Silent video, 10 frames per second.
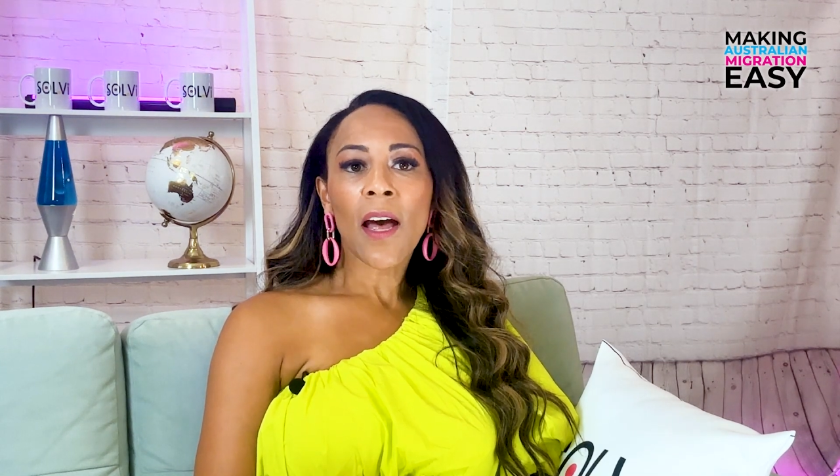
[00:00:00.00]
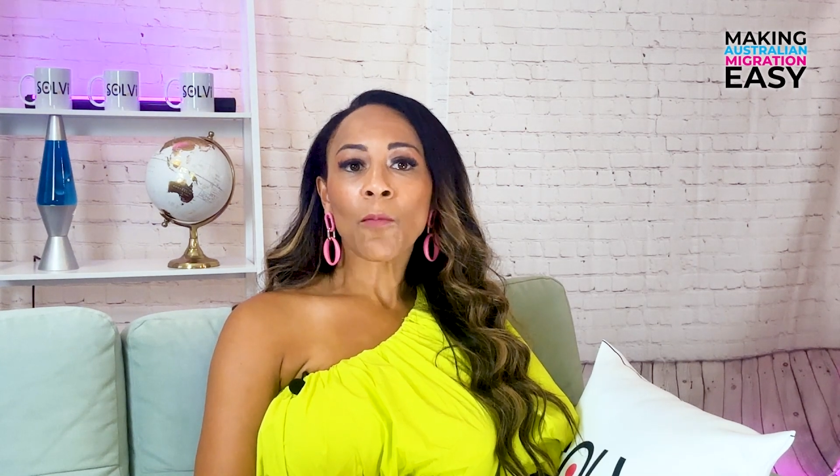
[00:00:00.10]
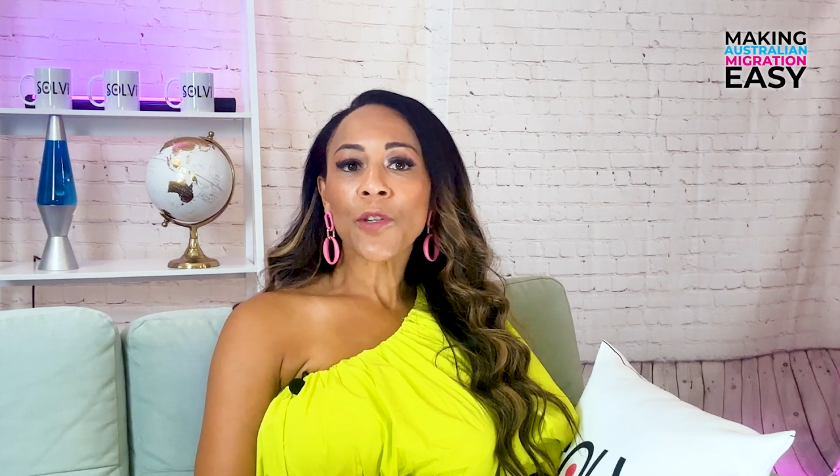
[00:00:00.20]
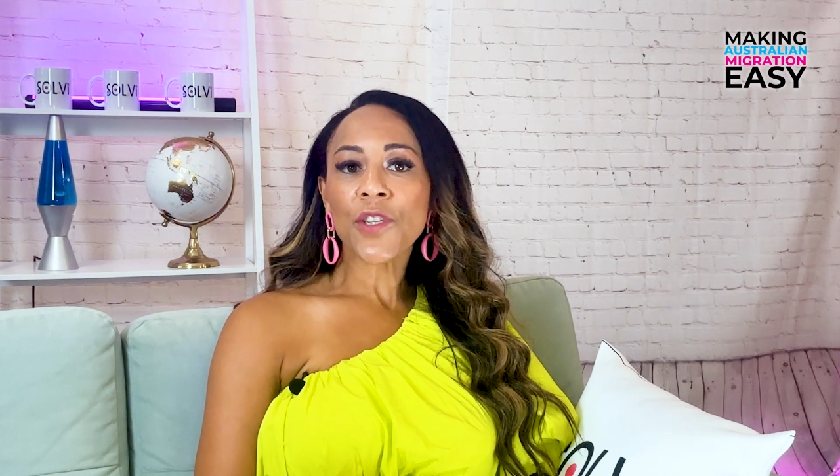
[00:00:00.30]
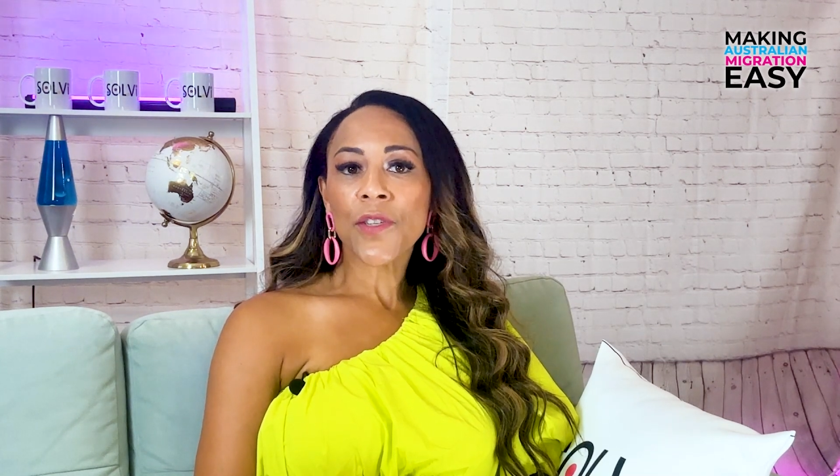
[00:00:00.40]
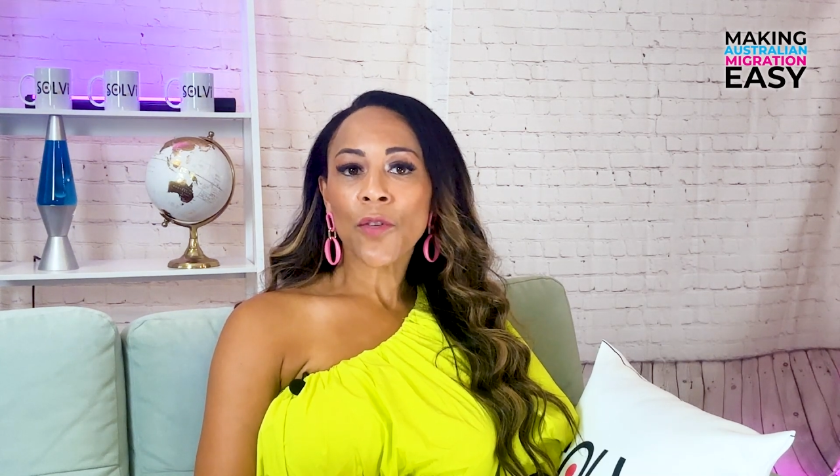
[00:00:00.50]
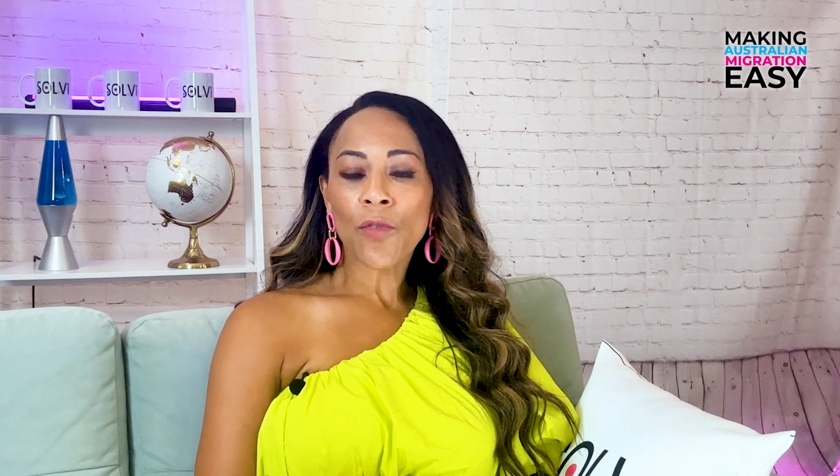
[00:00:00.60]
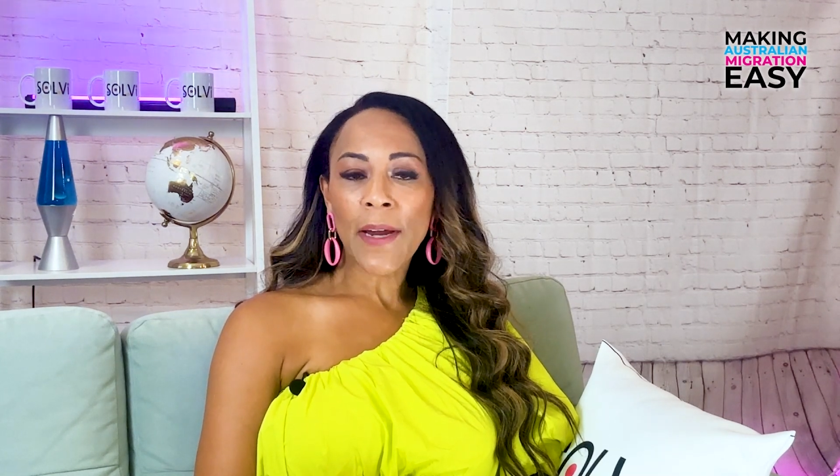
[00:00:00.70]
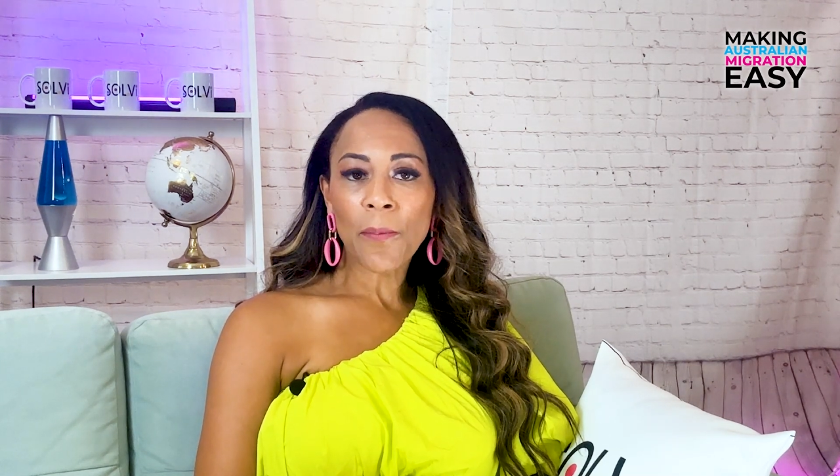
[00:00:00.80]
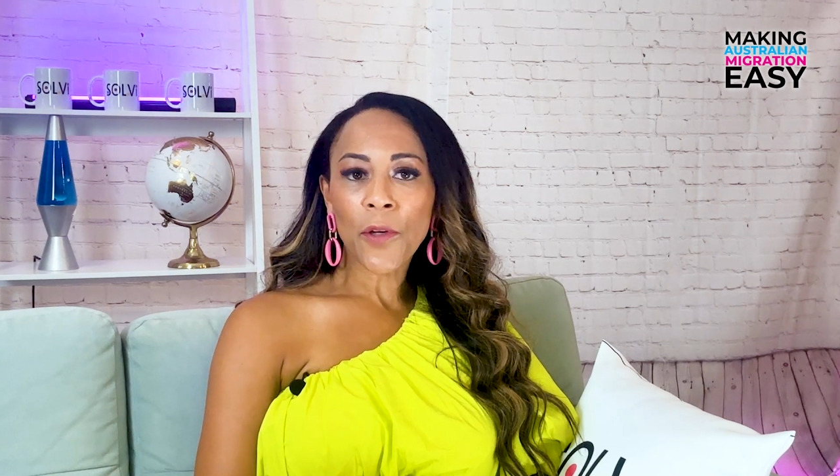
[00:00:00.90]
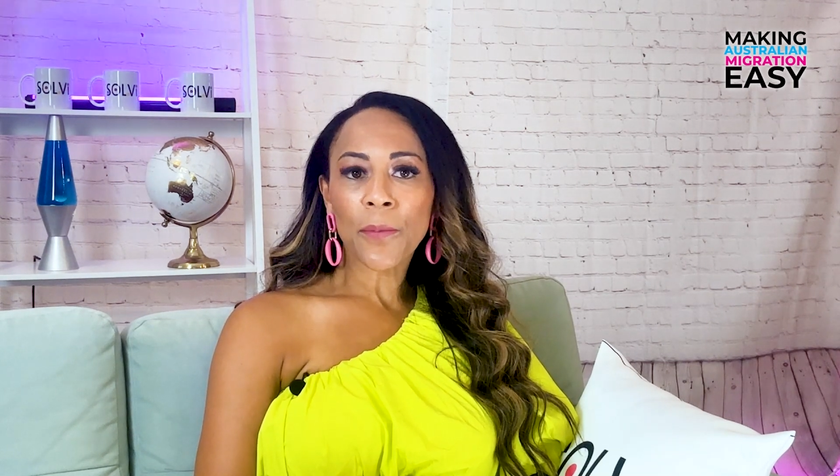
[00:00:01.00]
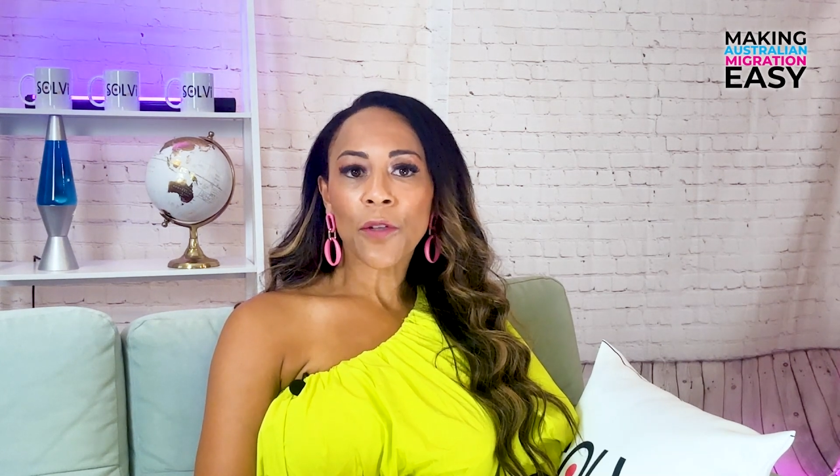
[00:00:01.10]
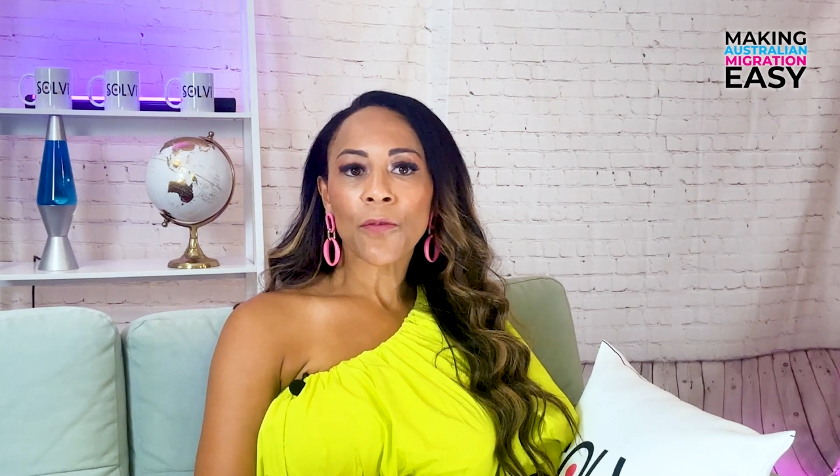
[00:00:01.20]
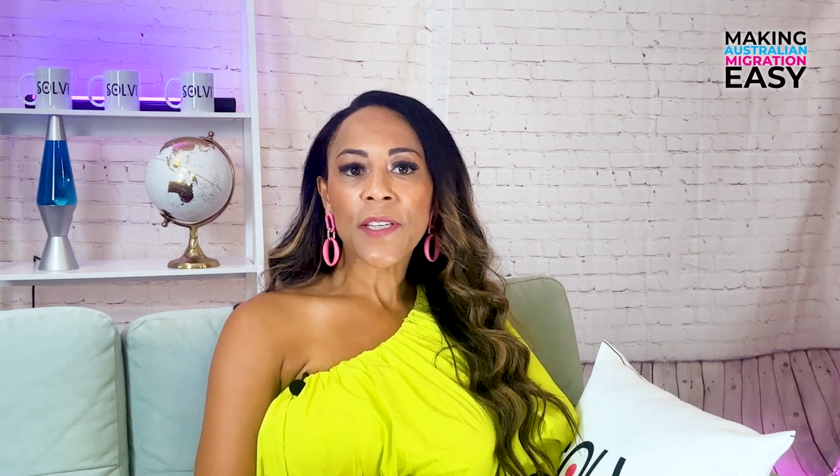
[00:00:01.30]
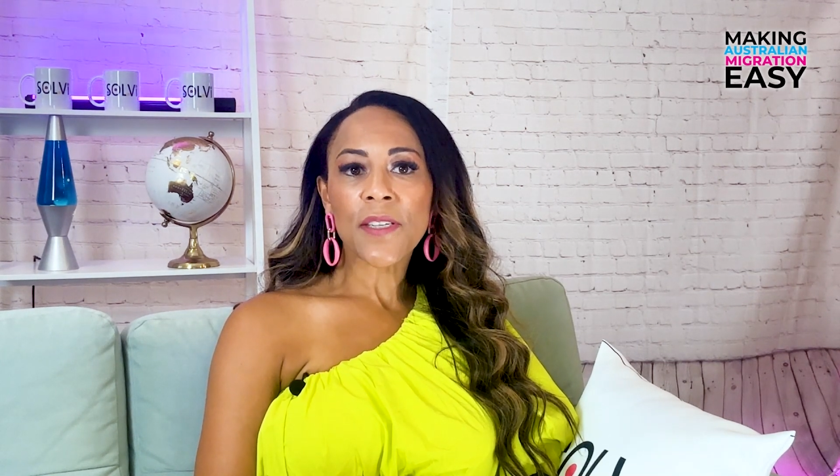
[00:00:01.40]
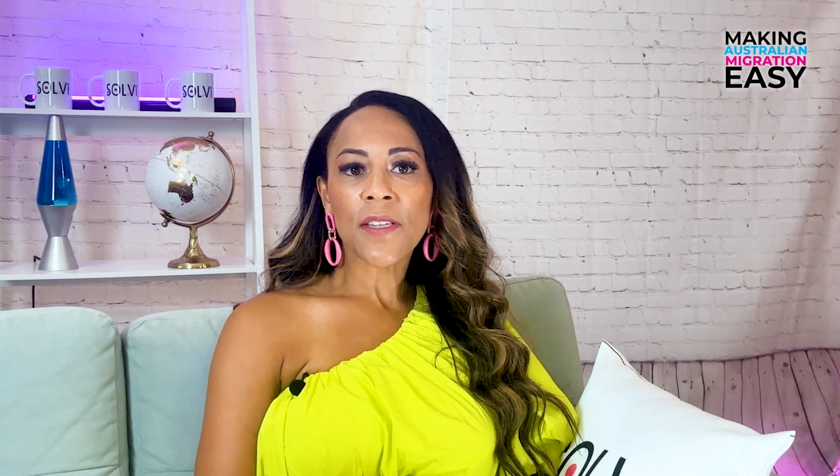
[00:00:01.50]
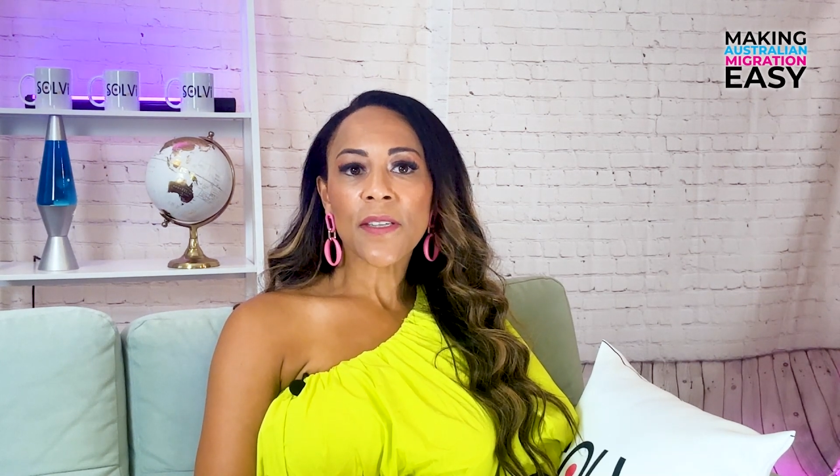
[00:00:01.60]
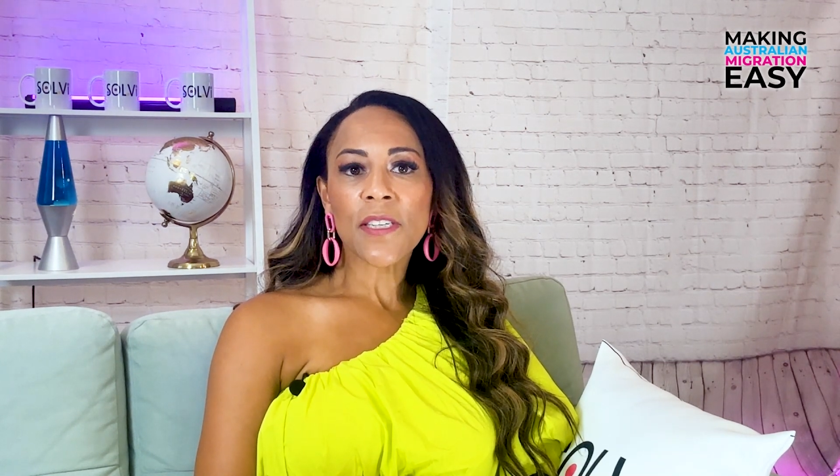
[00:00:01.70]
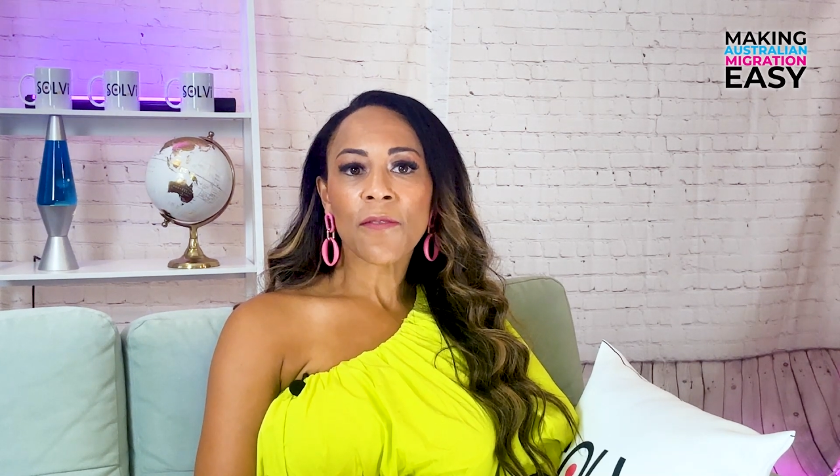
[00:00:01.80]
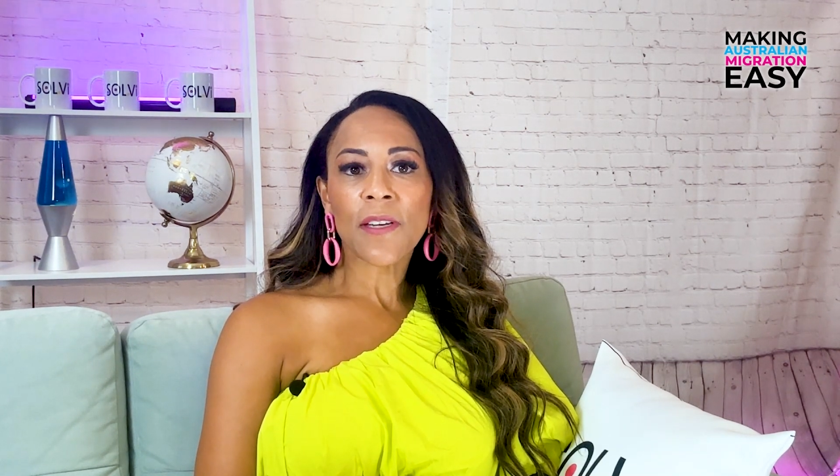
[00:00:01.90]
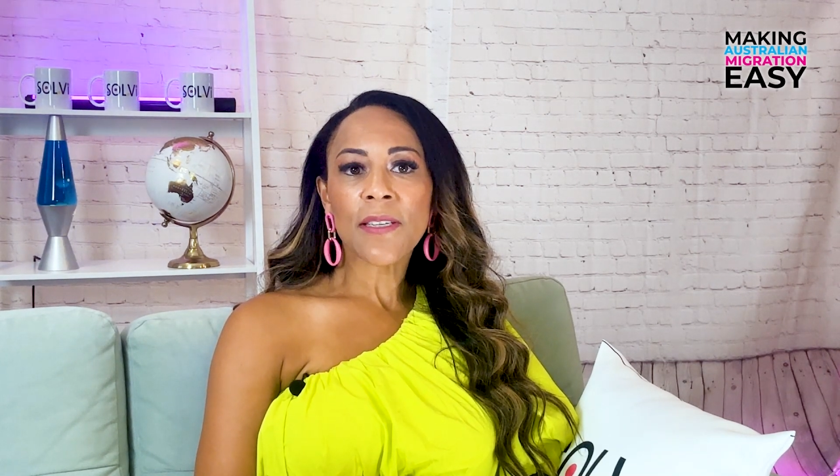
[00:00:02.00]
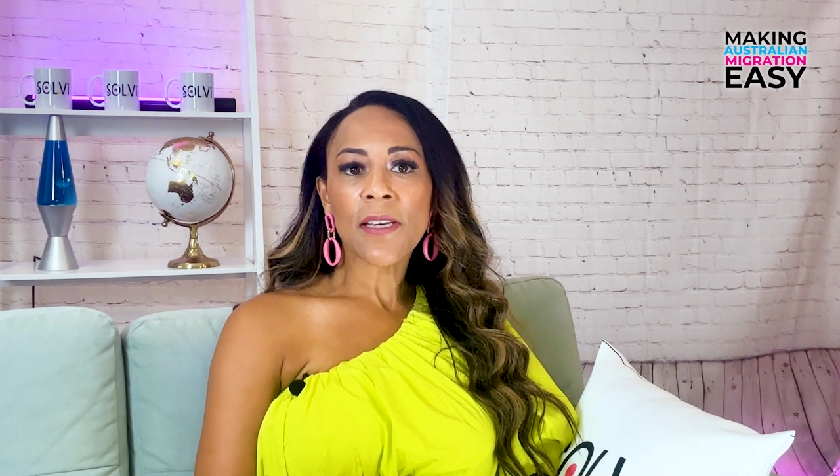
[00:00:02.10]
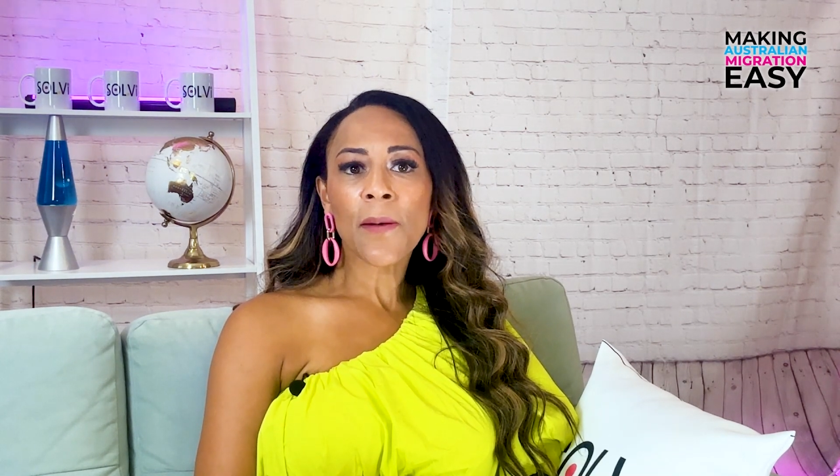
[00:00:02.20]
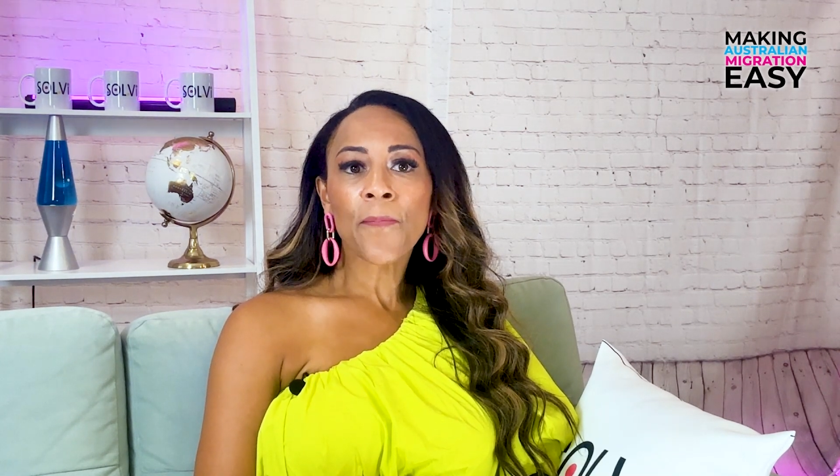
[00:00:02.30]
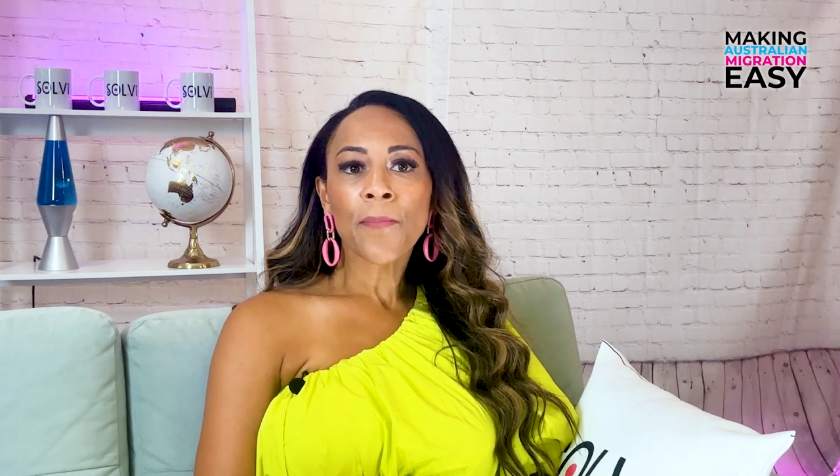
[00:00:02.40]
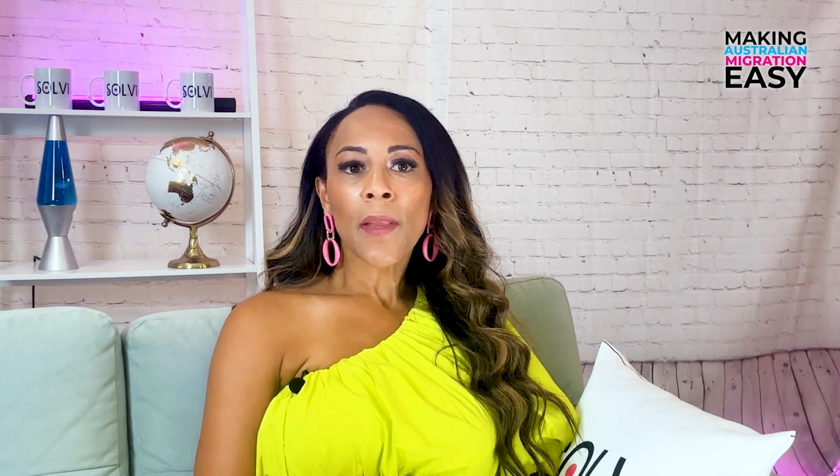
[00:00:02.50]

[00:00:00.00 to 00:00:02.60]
which is a great permanent residency visa.